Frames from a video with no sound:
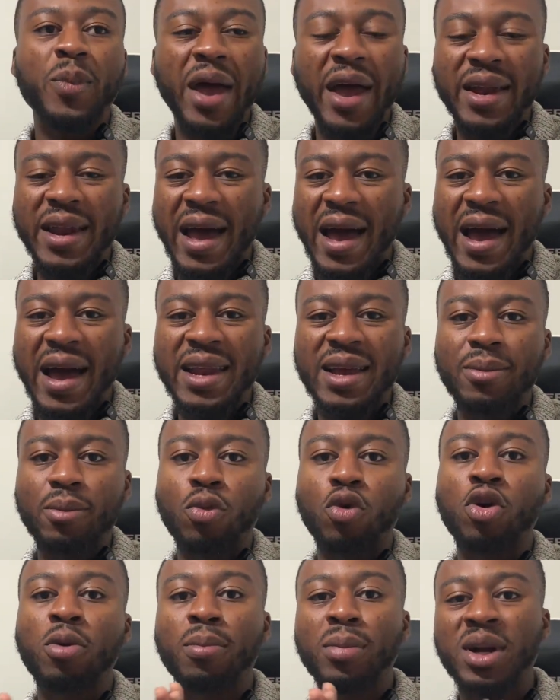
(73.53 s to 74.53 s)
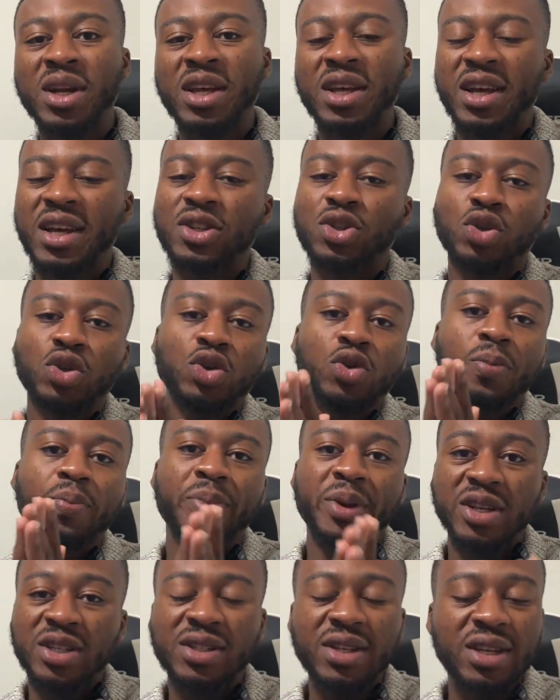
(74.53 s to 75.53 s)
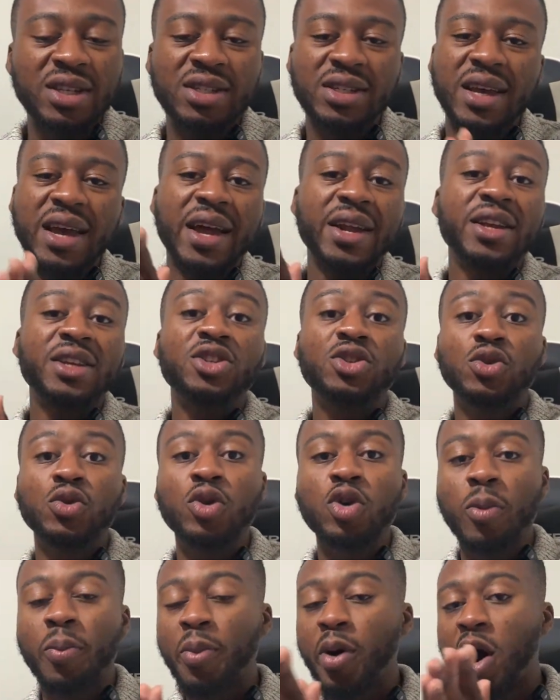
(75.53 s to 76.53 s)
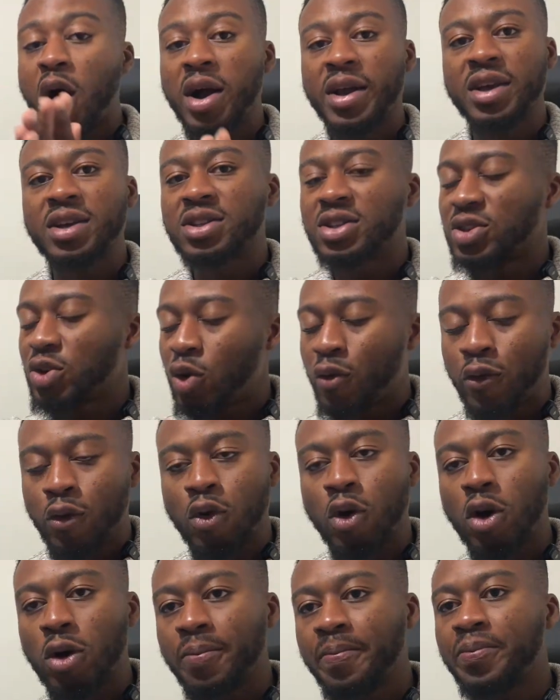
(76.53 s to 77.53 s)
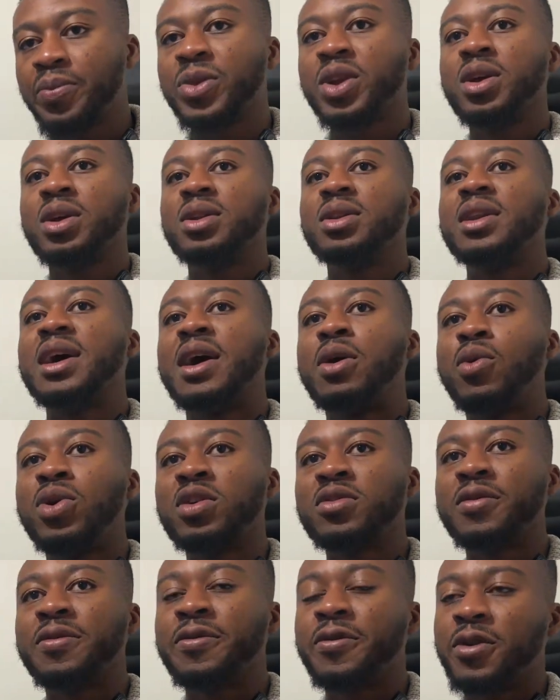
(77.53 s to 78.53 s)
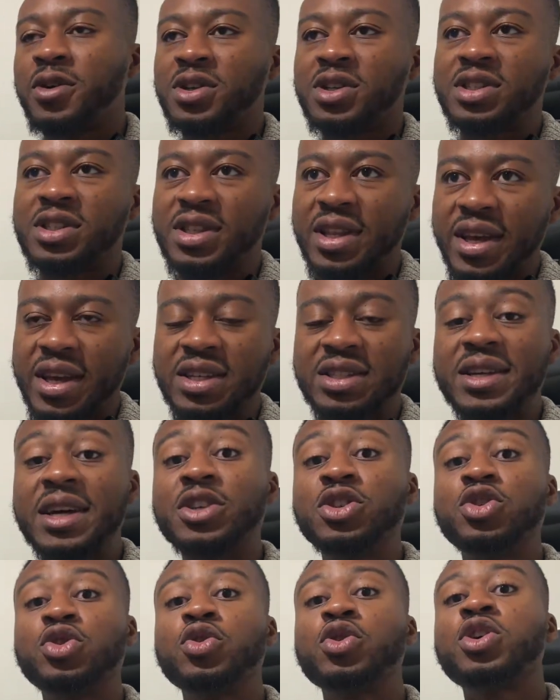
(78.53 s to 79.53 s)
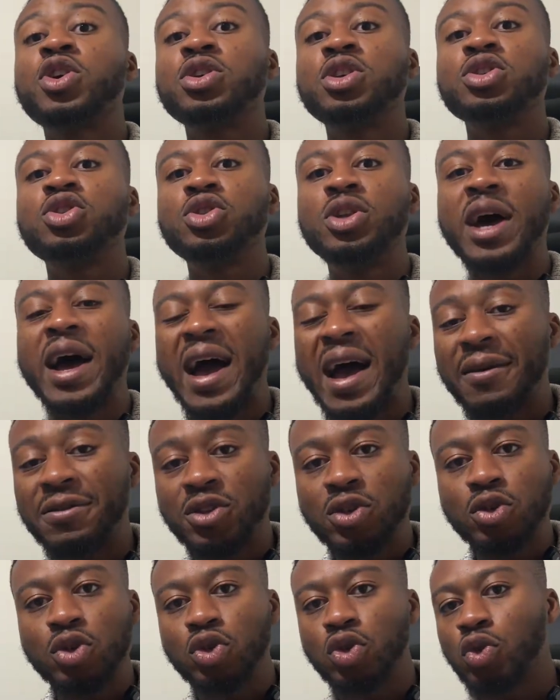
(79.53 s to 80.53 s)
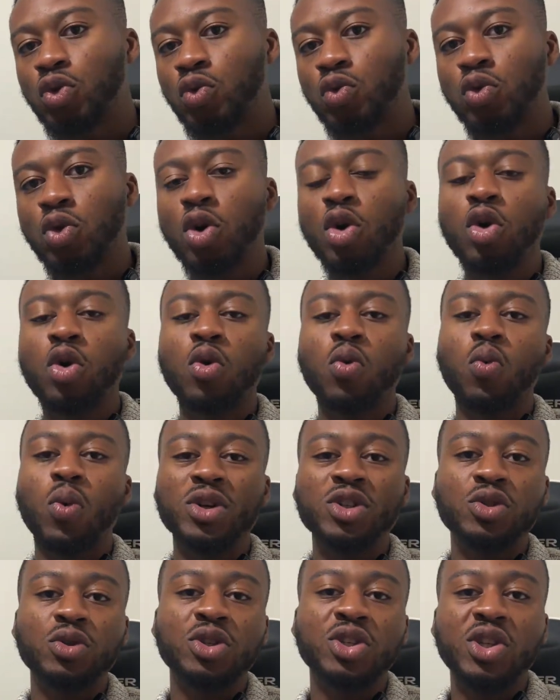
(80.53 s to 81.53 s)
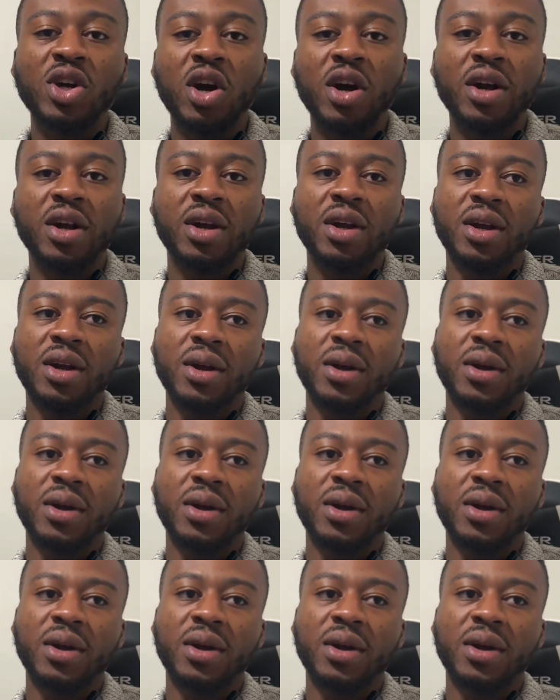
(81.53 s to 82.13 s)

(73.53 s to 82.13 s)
and adding more money into your business and into your pockets overall. Now, one of the first things that you're going to have to do once you start